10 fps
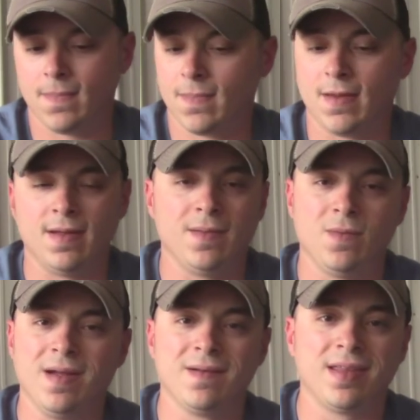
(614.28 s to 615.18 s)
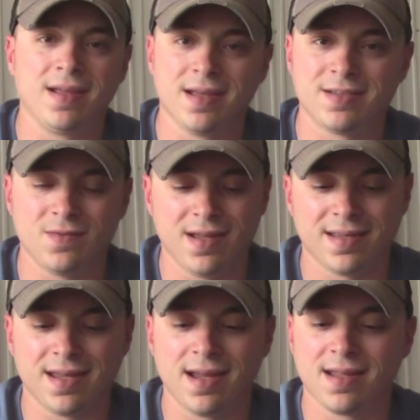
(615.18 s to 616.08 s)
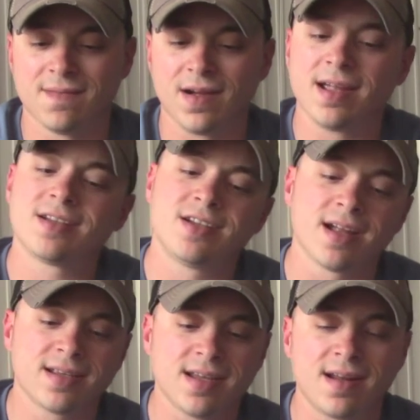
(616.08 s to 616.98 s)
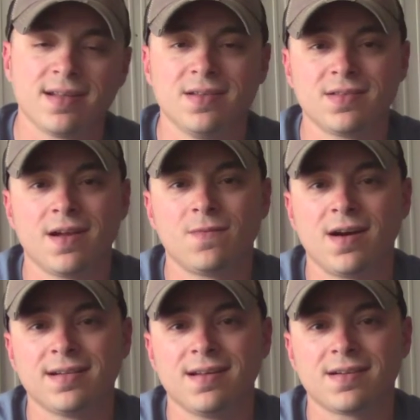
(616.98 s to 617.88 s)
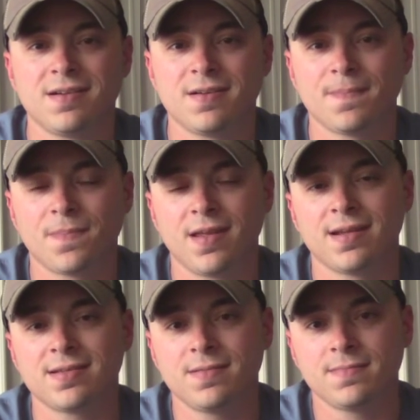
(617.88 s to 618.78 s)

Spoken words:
everything else that we can think of, I guess, check us out at GillzGoneWild.com. Thanks.